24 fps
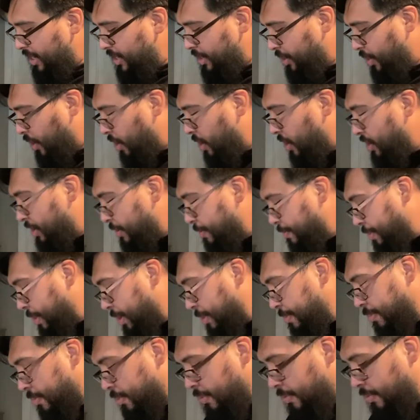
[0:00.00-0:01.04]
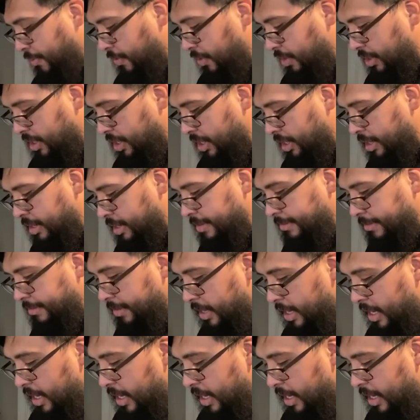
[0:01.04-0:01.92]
charging people for stuff.